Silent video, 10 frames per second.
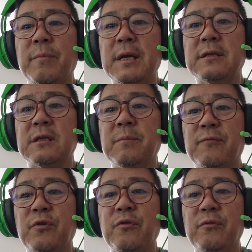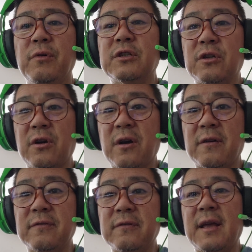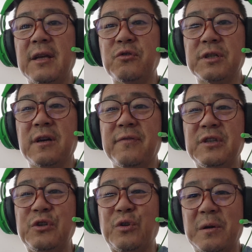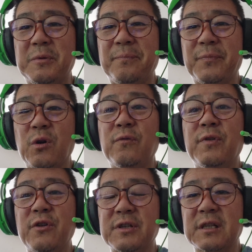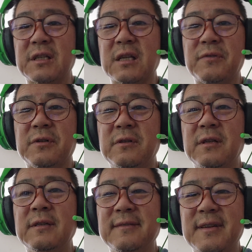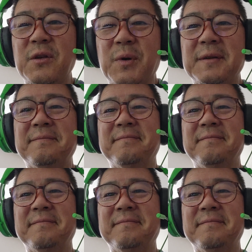bases before you start off and get yourself into trouble. Hopefully you're successful. Anyway.